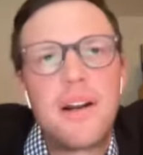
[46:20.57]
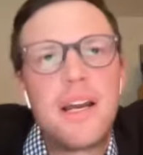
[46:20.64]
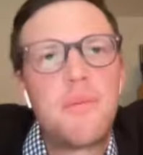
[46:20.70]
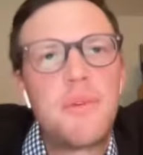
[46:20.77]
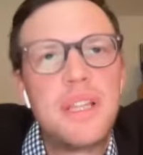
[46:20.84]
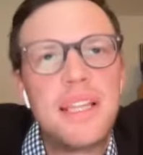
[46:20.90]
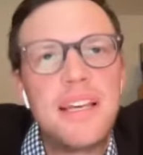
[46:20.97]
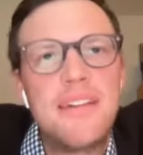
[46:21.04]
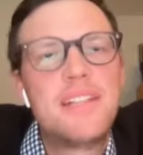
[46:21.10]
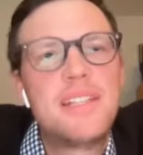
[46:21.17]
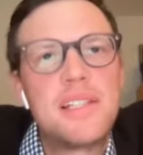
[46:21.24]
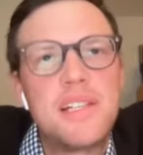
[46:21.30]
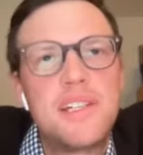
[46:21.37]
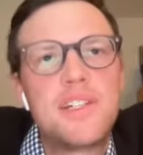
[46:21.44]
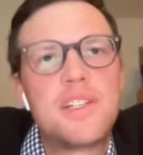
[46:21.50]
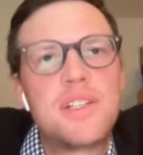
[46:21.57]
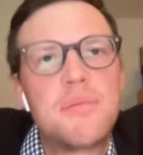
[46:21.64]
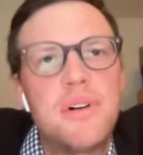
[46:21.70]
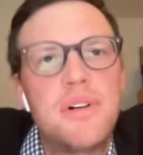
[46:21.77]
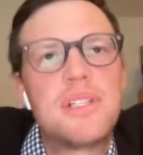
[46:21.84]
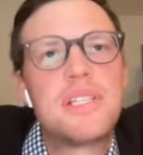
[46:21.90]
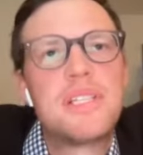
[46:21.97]
and we live in such a
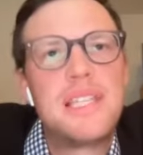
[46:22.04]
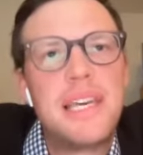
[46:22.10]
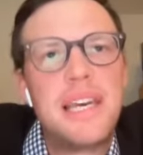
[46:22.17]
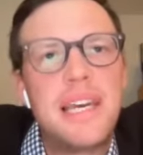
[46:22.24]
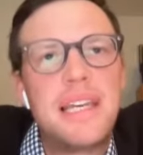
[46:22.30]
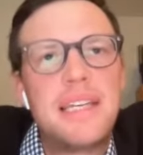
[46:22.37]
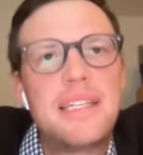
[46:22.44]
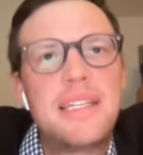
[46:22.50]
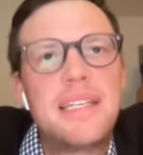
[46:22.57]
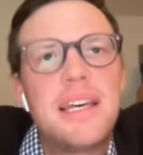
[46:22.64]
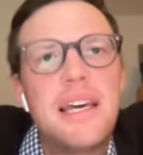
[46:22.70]
small state,